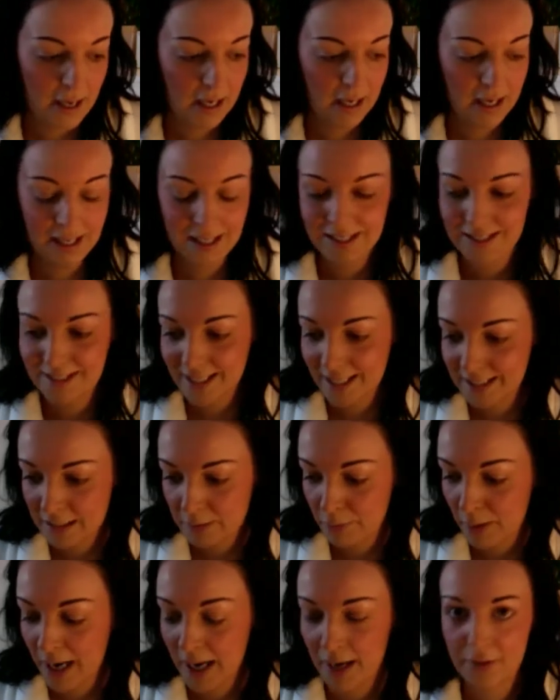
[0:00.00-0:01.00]
like
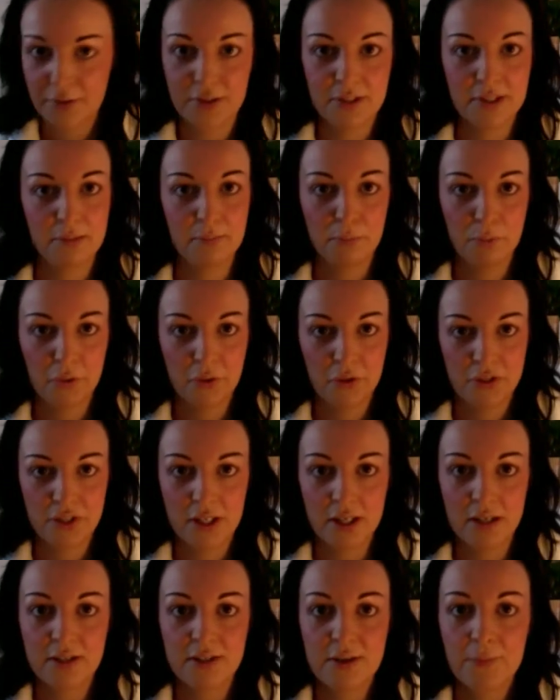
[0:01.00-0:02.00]
setting powders and
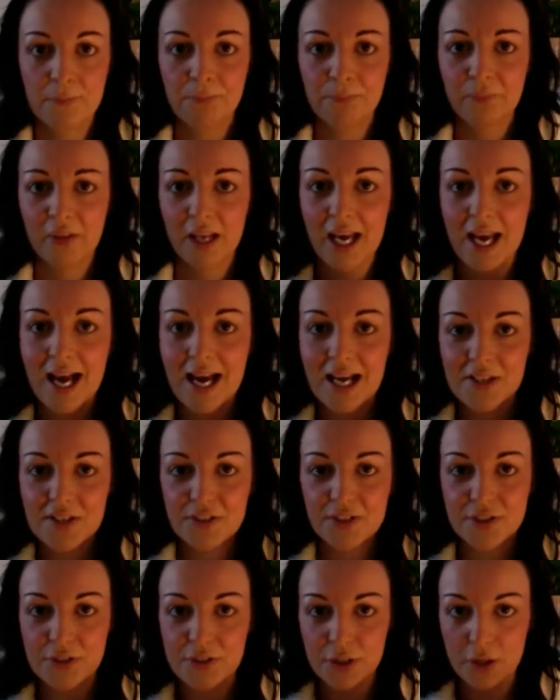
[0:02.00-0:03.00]
blushes, it has
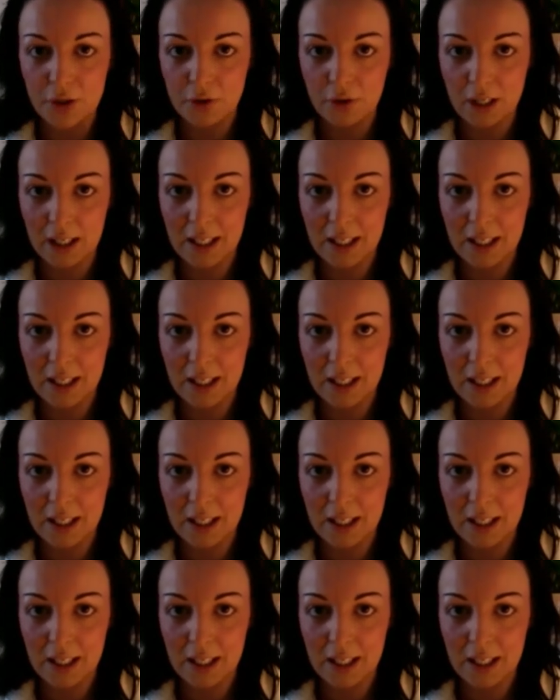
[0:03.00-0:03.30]
stuck